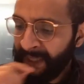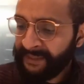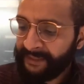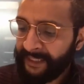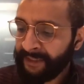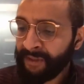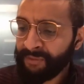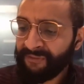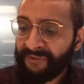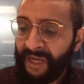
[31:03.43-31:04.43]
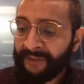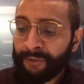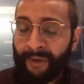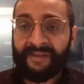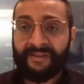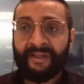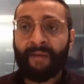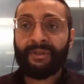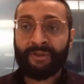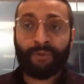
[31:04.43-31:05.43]
But in terms of other ways that
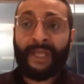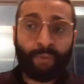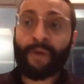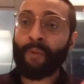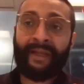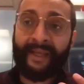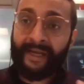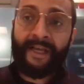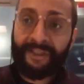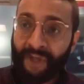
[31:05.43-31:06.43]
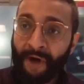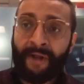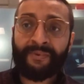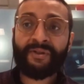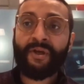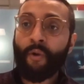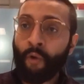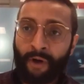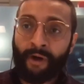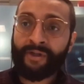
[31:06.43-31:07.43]
companies, so that's one way, like startups
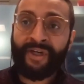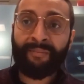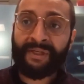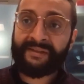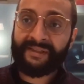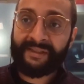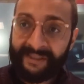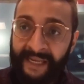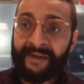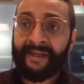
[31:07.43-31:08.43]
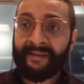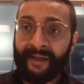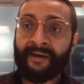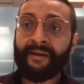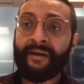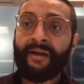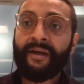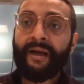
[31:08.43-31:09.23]
or large companies sending their